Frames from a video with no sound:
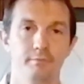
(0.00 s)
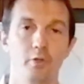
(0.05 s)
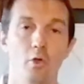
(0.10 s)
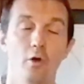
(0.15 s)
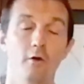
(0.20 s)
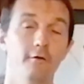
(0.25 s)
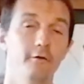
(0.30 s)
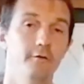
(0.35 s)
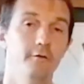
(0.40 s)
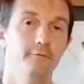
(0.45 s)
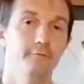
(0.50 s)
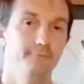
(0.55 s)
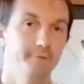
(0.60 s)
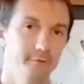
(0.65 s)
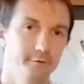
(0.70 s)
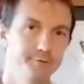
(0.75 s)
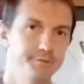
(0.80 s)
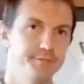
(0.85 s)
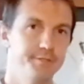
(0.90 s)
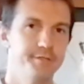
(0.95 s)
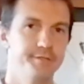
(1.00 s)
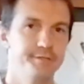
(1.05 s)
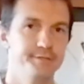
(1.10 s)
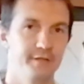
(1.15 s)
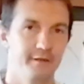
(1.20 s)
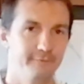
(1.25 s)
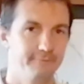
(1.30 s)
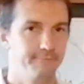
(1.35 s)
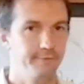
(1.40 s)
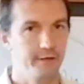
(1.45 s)
Your
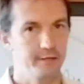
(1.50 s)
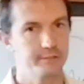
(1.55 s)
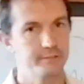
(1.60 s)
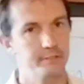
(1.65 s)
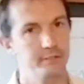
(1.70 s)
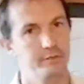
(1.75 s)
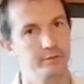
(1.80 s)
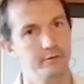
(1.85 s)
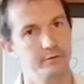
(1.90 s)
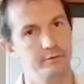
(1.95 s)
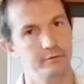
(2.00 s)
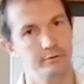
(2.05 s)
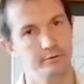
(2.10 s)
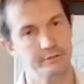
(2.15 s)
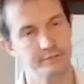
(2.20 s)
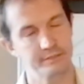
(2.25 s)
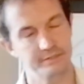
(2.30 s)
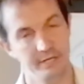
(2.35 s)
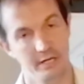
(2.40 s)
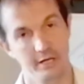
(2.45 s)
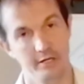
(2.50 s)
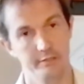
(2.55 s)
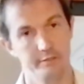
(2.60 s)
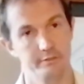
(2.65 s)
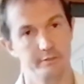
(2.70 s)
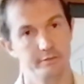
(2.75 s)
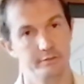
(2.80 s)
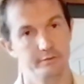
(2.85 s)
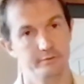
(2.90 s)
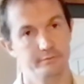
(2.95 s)
filters affect your
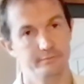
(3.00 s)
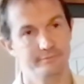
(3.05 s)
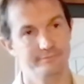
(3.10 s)
state.